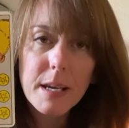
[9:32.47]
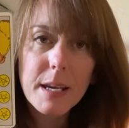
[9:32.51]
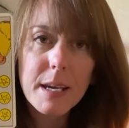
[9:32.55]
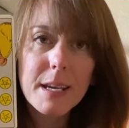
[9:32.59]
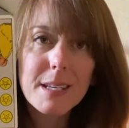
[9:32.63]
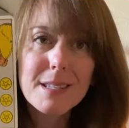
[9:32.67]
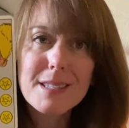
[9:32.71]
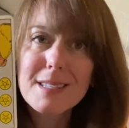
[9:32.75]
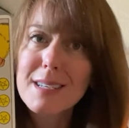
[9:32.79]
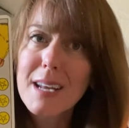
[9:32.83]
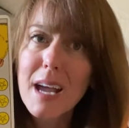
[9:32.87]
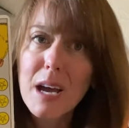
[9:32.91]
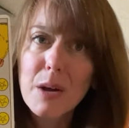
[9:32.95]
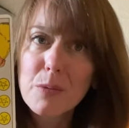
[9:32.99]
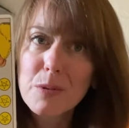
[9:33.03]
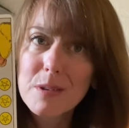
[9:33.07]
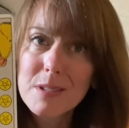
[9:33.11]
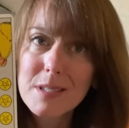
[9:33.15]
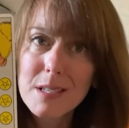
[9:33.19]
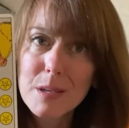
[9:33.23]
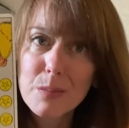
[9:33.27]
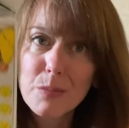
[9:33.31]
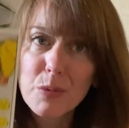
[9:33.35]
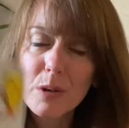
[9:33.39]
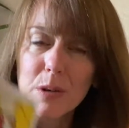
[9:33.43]
It's not
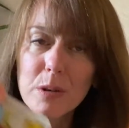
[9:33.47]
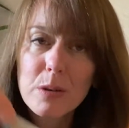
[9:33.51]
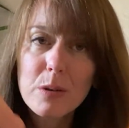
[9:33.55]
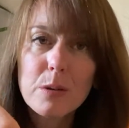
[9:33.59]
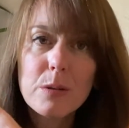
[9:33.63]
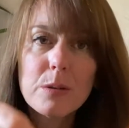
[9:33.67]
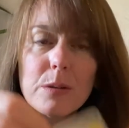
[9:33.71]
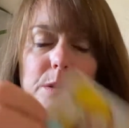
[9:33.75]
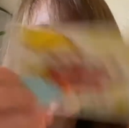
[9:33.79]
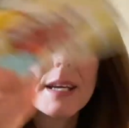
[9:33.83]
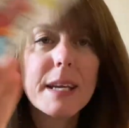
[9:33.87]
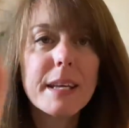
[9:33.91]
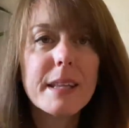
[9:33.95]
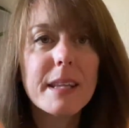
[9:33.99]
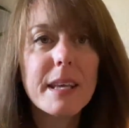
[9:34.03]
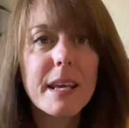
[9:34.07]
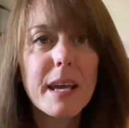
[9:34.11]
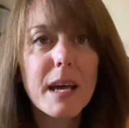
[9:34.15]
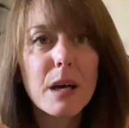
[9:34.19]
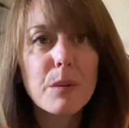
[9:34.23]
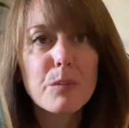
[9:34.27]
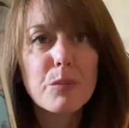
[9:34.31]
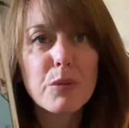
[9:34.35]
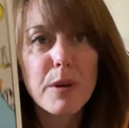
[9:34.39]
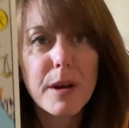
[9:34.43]
reciprocal. In the
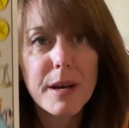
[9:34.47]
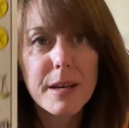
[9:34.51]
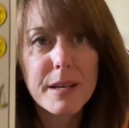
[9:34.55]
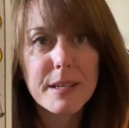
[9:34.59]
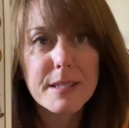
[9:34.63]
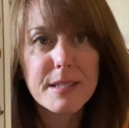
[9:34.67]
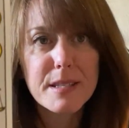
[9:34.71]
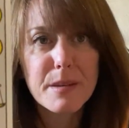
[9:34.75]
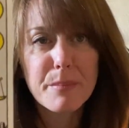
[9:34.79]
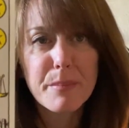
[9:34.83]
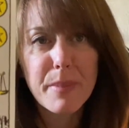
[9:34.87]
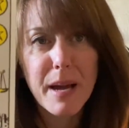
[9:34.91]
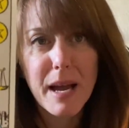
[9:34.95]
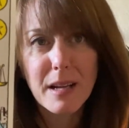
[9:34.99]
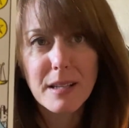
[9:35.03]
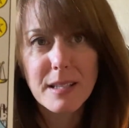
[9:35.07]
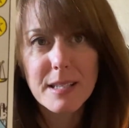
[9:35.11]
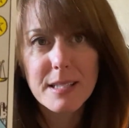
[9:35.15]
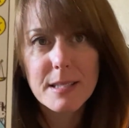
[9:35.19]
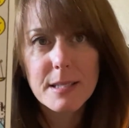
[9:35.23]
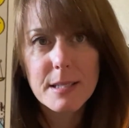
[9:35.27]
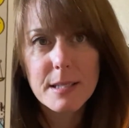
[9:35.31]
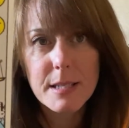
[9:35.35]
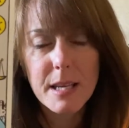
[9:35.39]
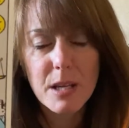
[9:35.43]
upright, it's a
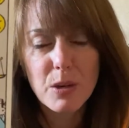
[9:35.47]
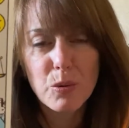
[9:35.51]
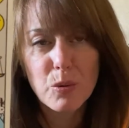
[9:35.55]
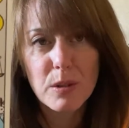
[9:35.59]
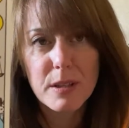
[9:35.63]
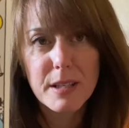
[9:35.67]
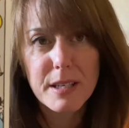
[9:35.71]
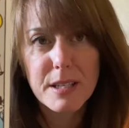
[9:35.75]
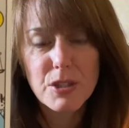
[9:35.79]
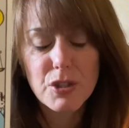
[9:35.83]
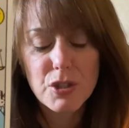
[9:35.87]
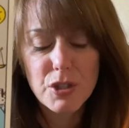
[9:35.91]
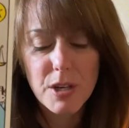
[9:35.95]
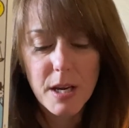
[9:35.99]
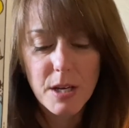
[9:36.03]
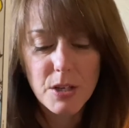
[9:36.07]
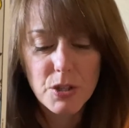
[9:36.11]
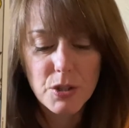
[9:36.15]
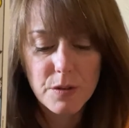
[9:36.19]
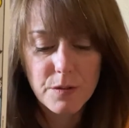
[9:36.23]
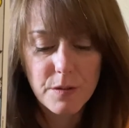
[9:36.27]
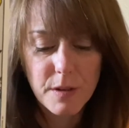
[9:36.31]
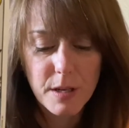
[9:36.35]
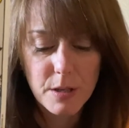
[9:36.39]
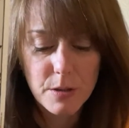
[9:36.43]
balanced, equal
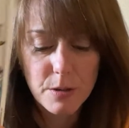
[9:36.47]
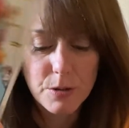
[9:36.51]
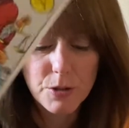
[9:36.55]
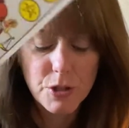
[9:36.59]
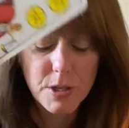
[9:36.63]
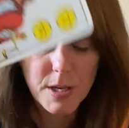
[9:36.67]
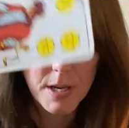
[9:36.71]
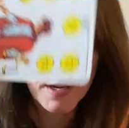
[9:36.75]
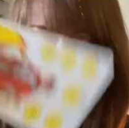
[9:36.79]
exchange of energy.